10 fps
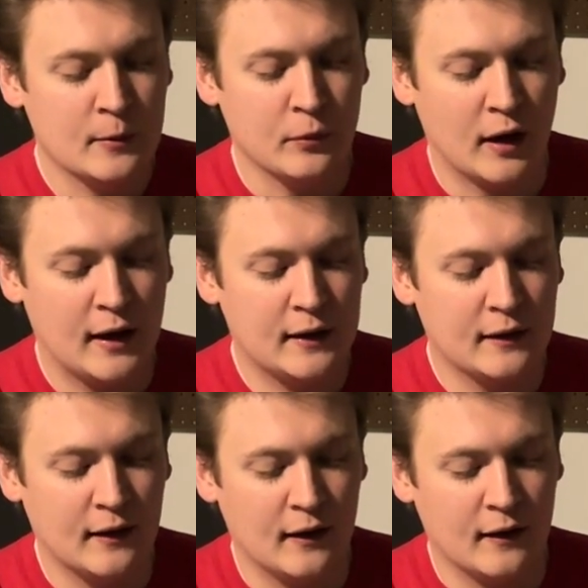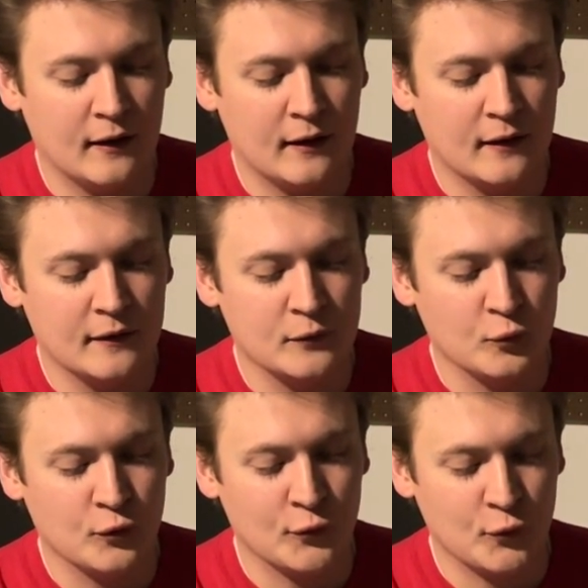But I
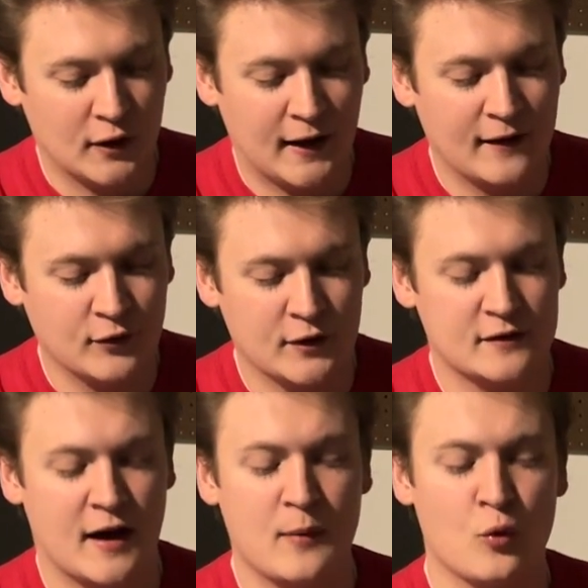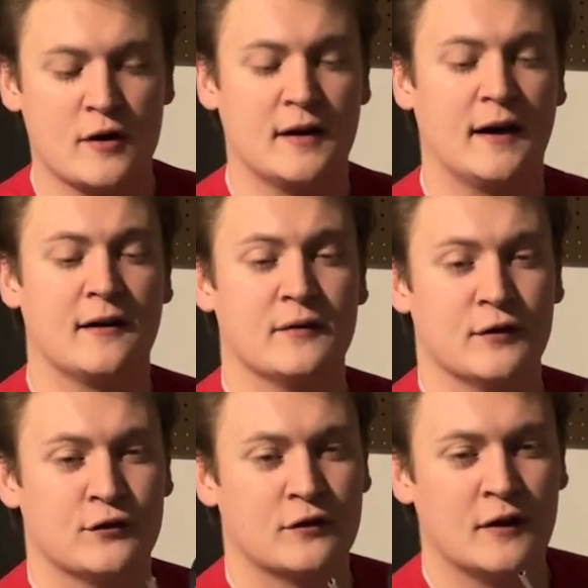really have a good time working out of
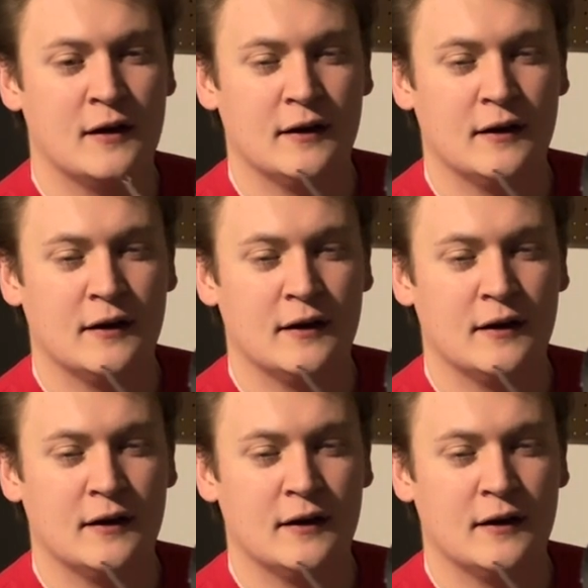this